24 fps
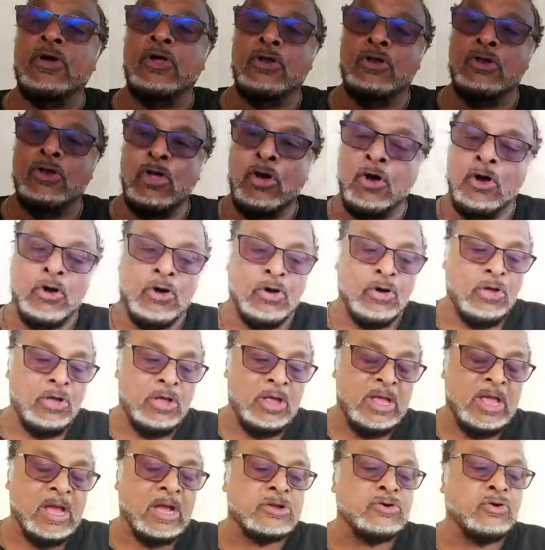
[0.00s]
law,
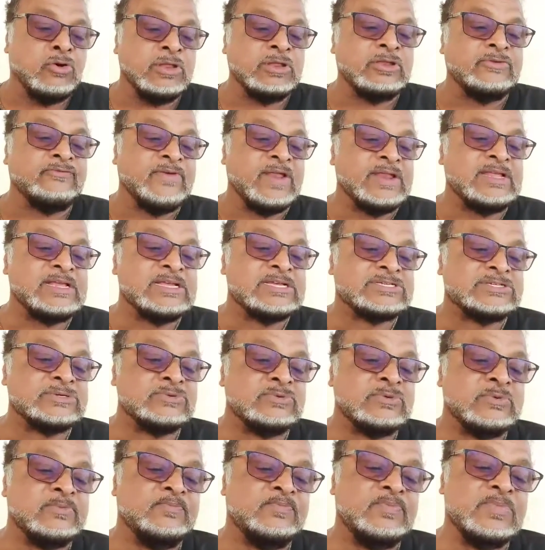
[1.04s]
according to Freddie
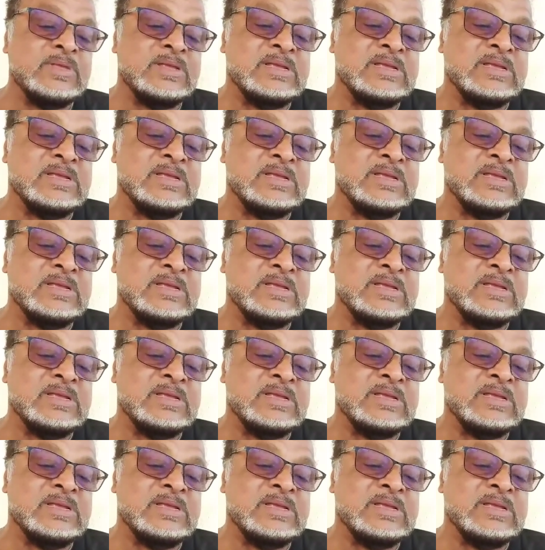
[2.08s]
Kissoon.